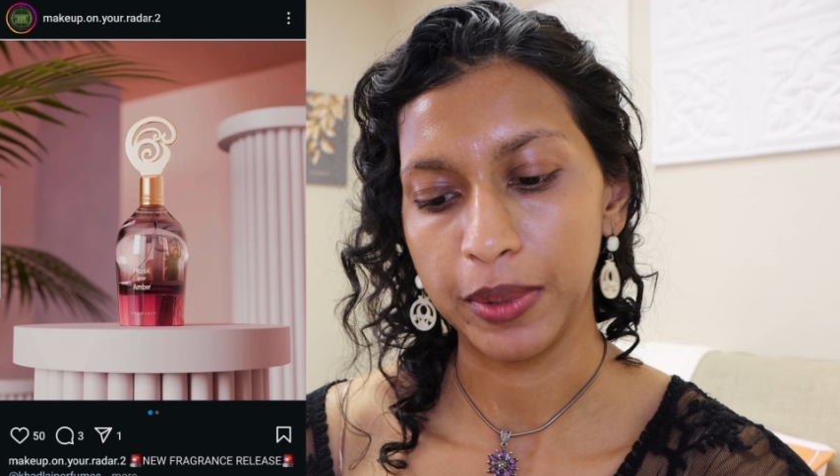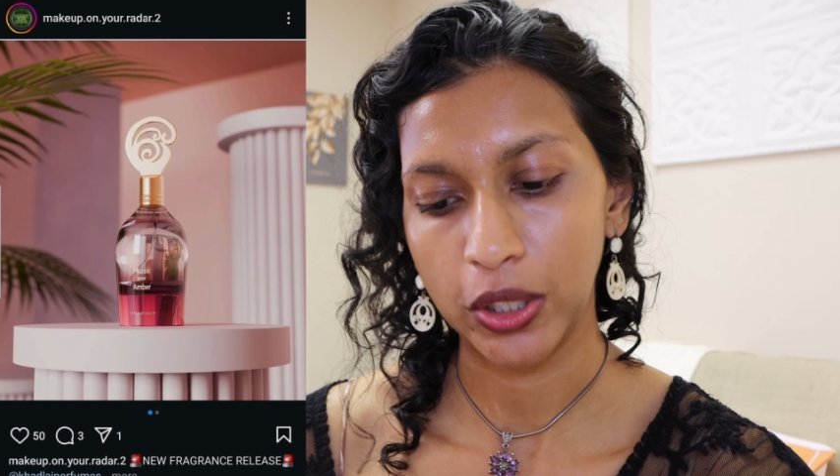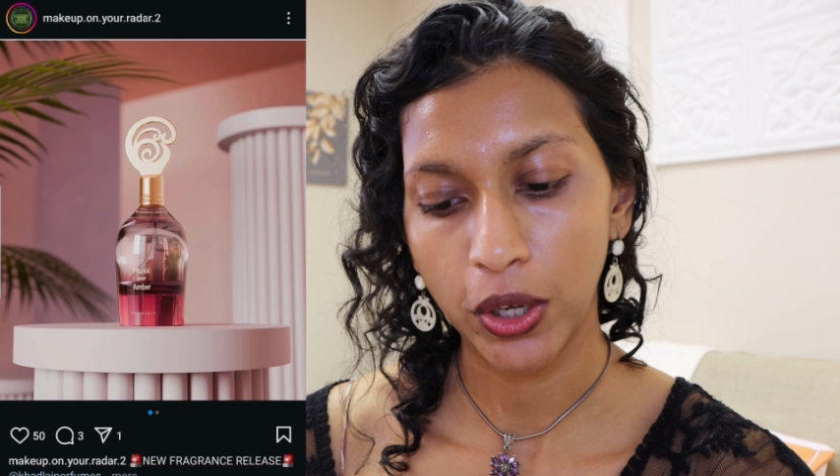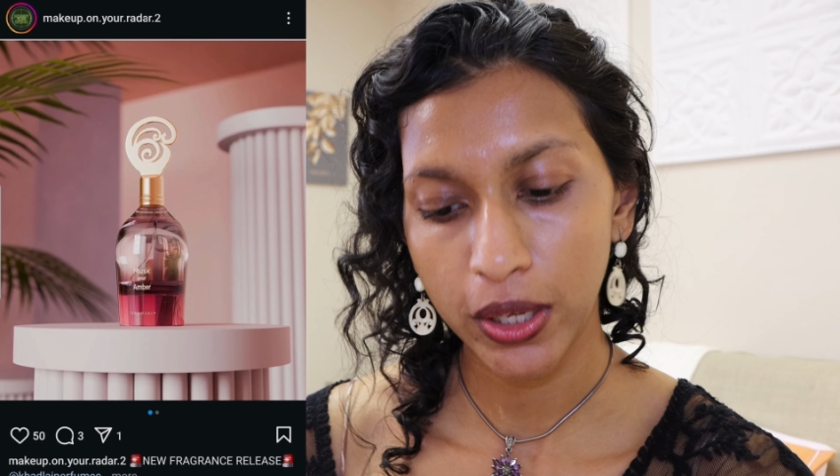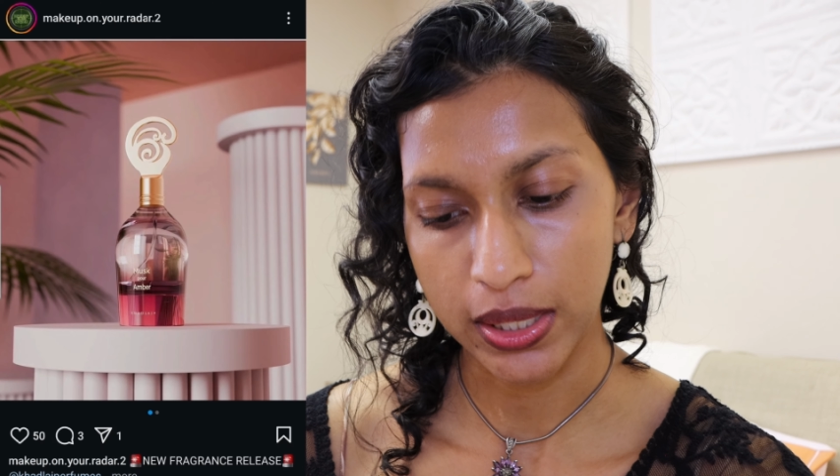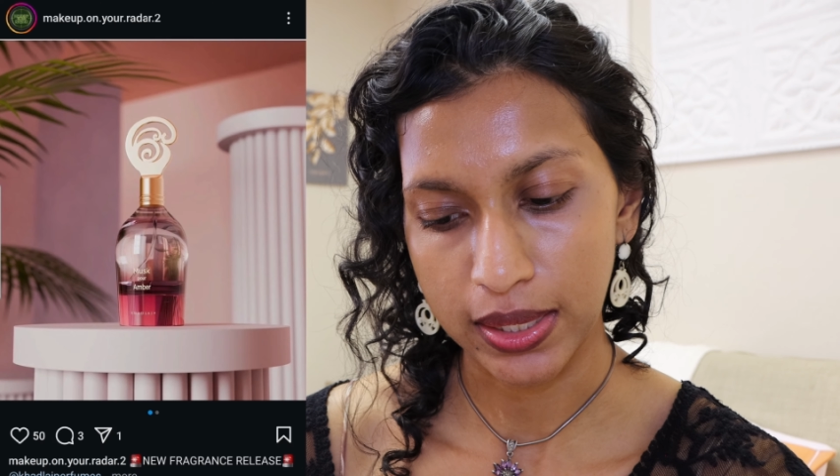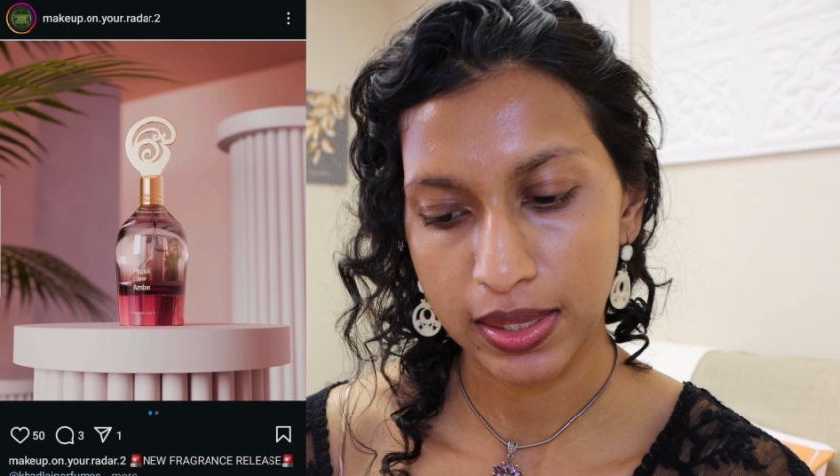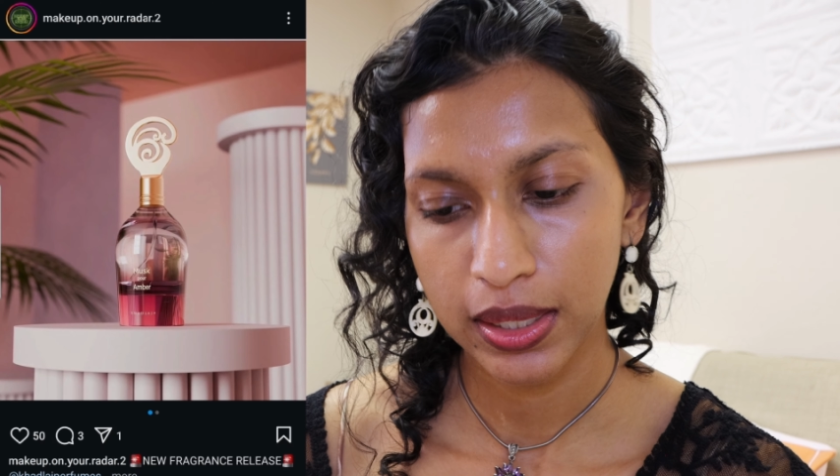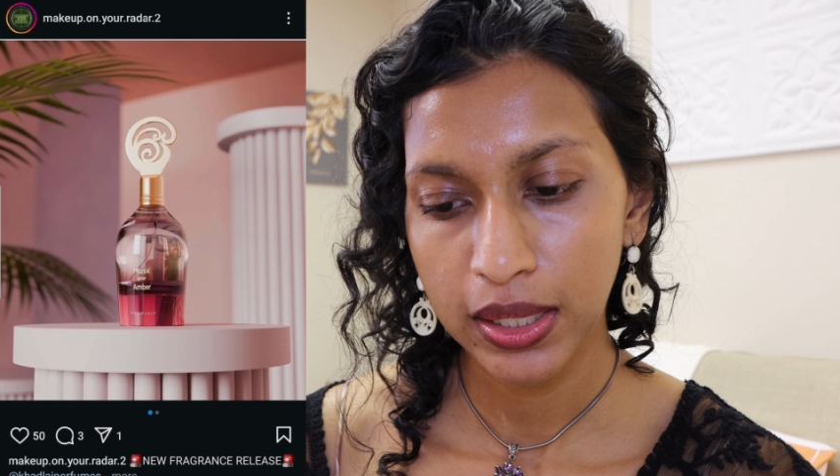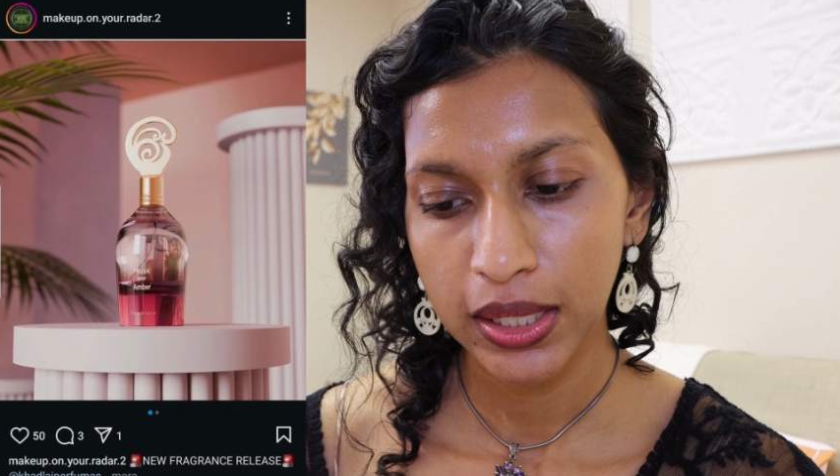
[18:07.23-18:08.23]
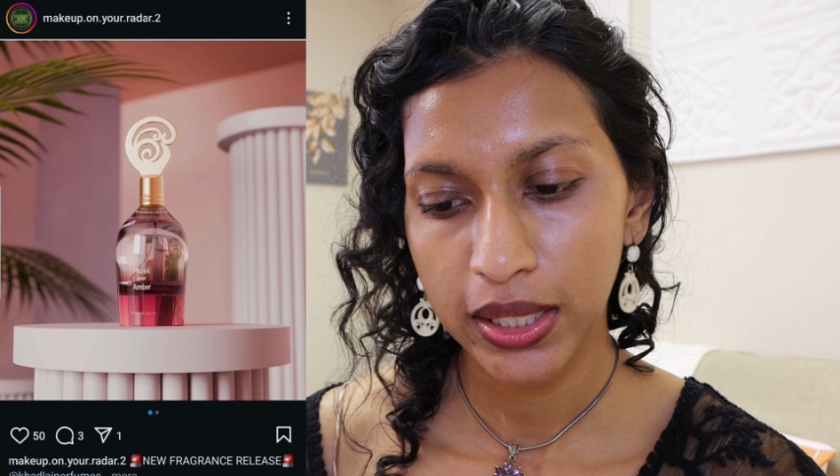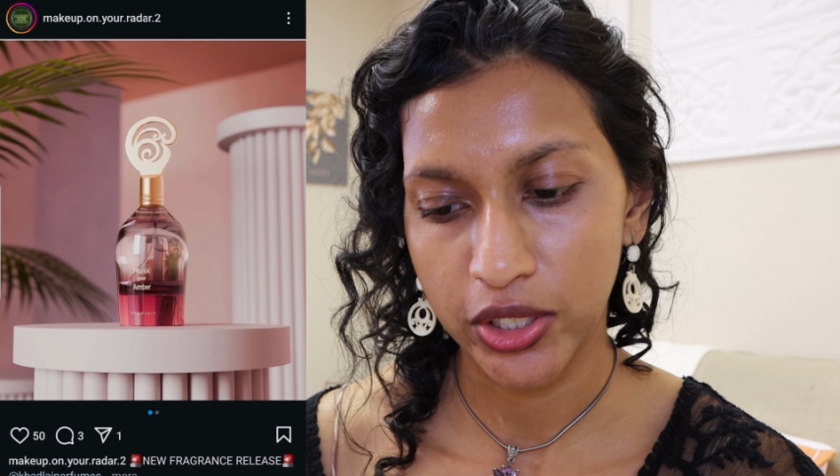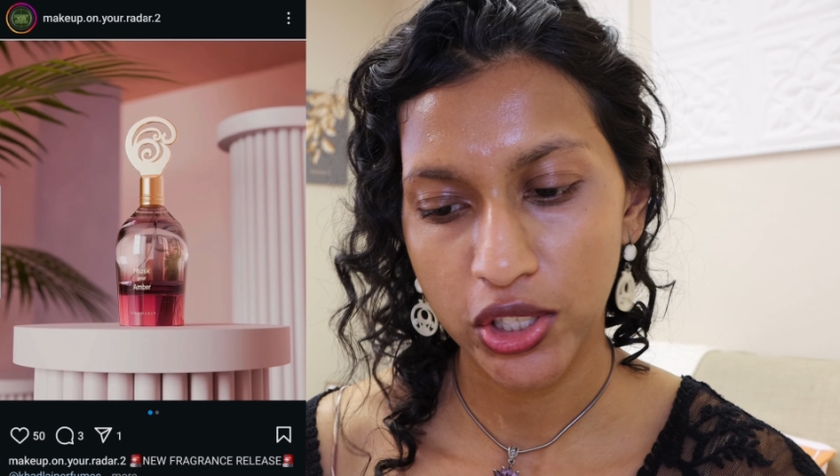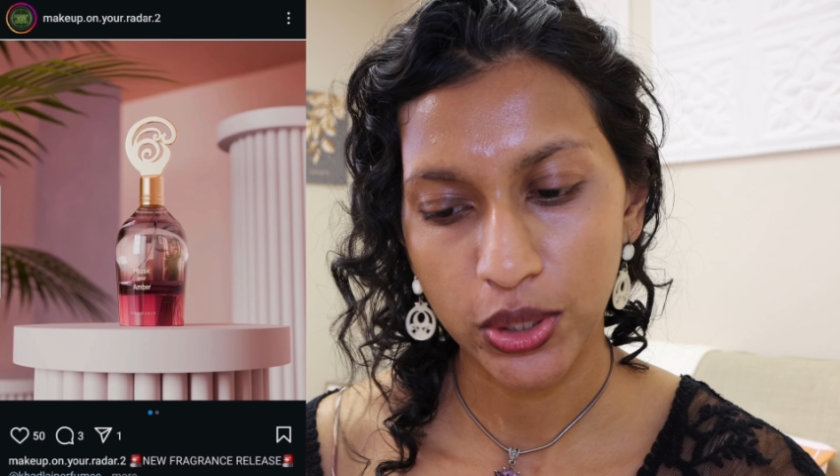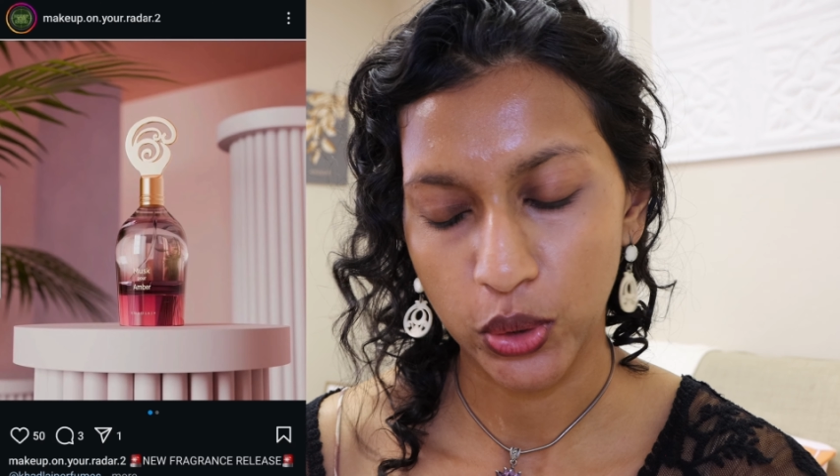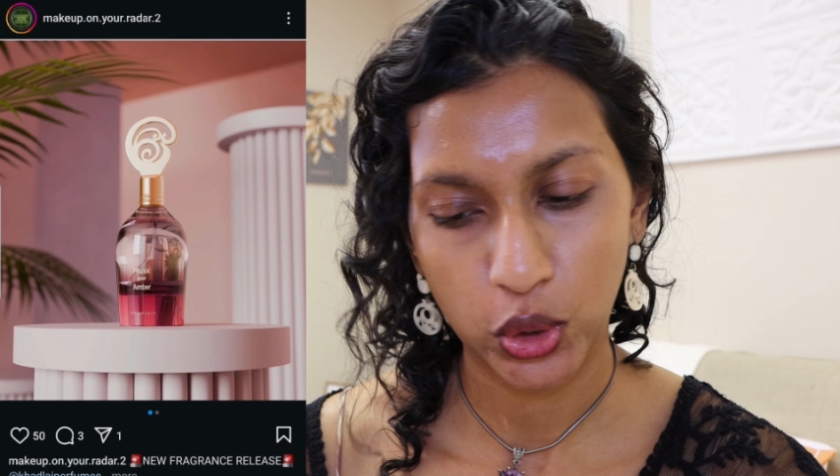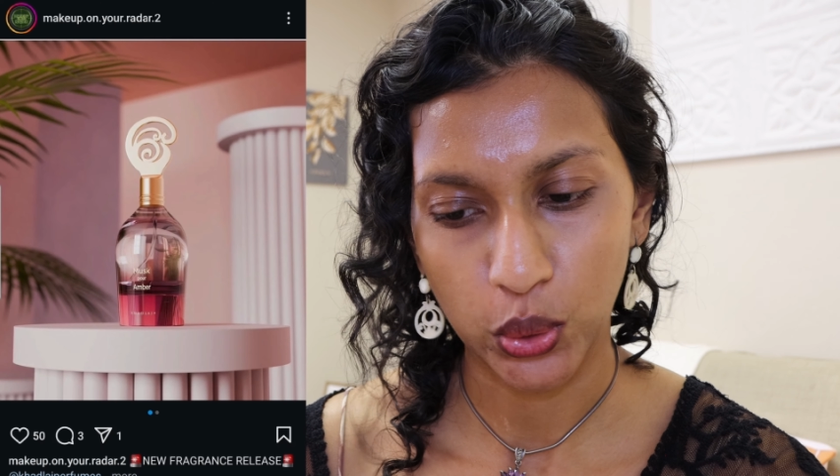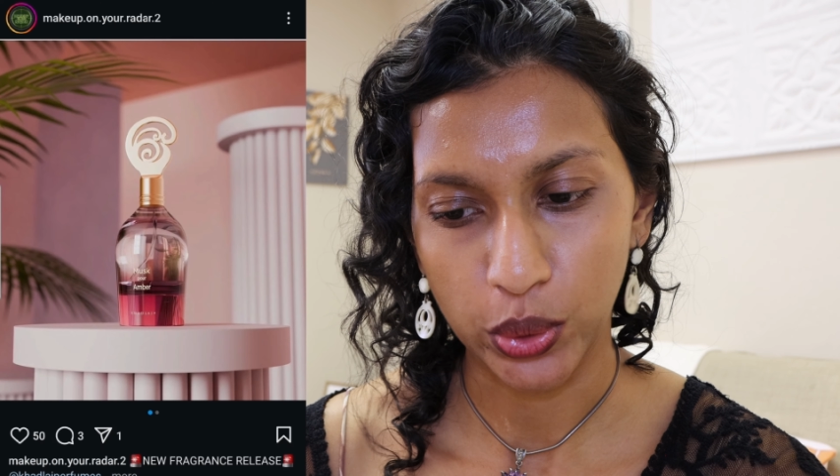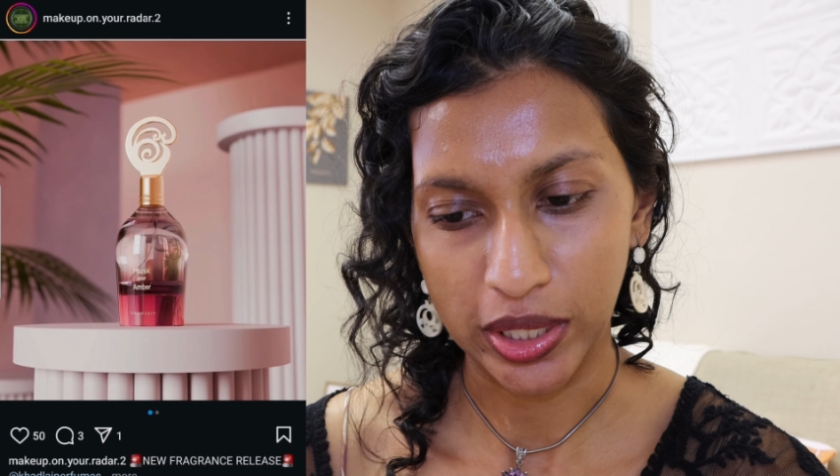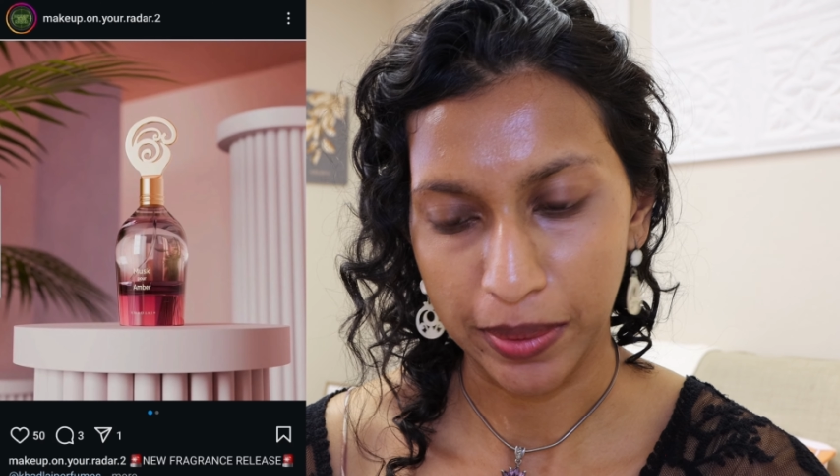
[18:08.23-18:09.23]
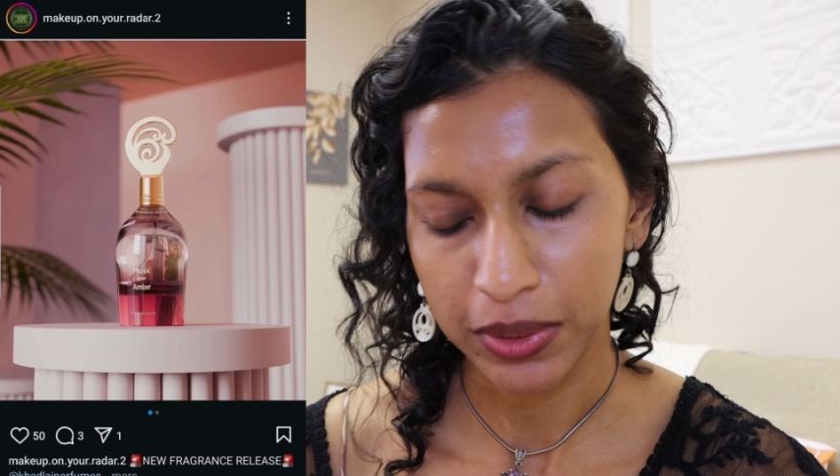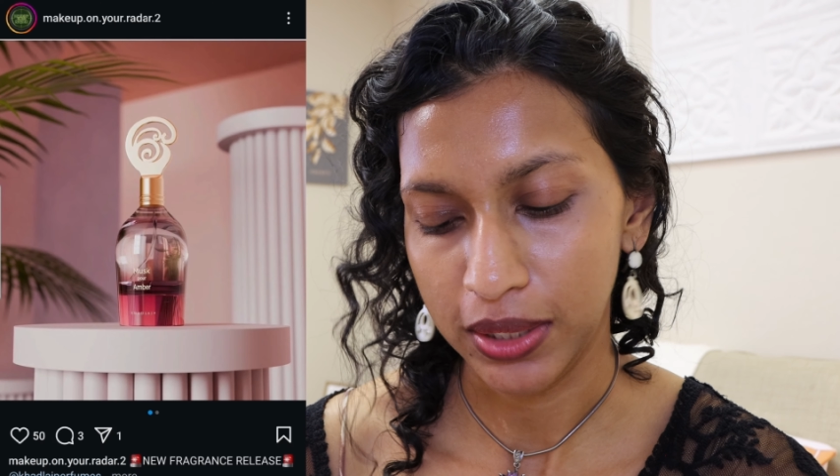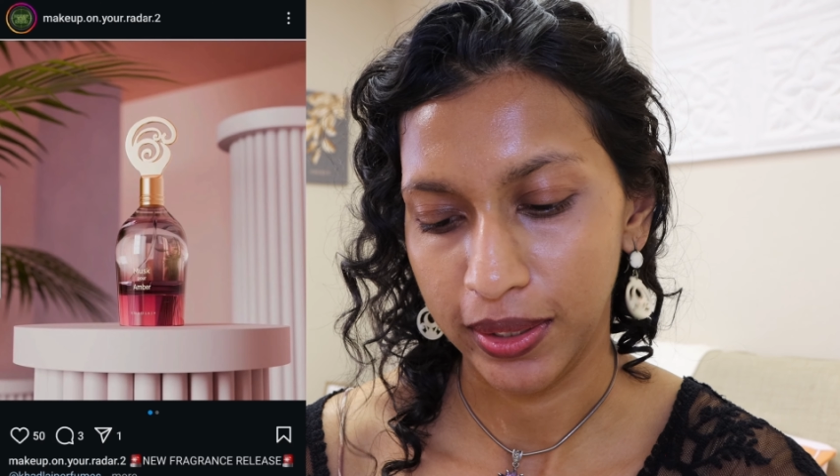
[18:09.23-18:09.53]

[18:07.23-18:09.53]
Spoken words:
because it just looks so yummy.